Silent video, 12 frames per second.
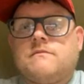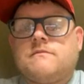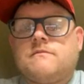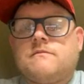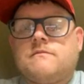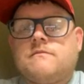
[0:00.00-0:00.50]

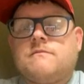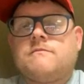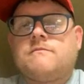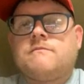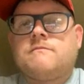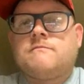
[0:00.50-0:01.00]

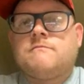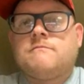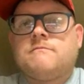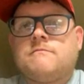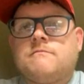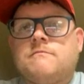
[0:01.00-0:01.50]

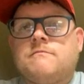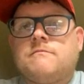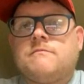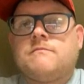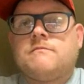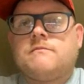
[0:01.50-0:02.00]

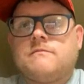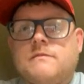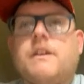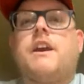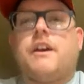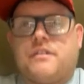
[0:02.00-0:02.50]

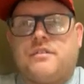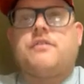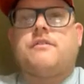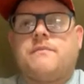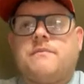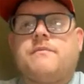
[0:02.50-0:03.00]

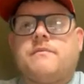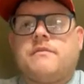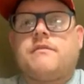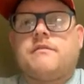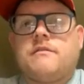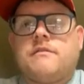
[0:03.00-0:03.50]

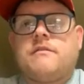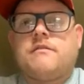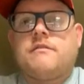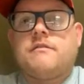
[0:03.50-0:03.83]
No words are spoken by the person on screen.